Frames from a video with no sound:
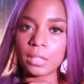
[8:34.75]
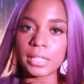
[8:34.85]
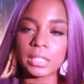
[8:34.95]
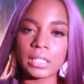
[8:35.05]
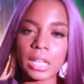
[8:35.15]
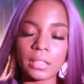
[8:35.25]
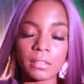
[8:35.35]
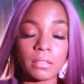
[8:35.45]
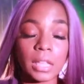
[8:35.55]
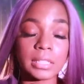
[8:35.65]
That's
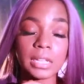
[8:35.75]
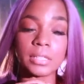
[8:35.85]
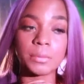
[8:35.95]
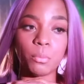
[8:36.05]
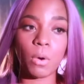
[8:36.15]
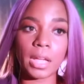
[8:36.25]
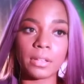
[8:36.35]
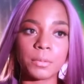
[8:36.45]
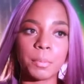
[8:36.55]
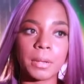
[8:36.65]
exact. That sounds
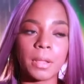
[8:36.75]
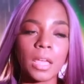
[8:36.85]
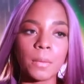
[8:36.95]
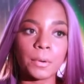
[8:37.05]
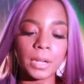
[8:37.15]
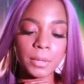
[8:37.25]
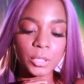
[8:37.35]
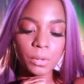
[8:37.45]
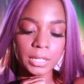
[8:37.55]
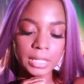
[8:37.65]
wild, but pretty
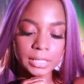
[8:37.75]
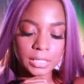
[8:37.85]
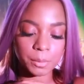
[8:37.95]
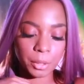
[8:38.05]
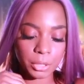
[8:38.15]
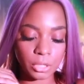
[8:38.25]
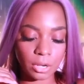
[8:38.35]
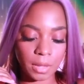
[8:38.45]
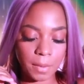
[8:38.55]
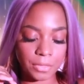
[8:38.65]
much what it is. And Spirit is
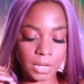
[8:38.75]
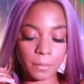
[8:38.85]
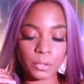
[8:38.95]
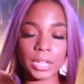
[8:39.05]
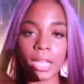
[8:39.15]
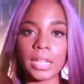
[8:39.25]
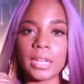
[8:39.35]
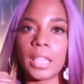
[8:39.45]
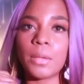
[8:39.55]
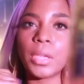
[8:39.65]
talking about the number 10,
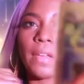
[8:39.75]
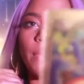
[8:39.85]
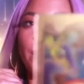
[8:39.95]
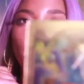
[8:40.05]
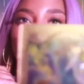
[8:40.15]
and then we have the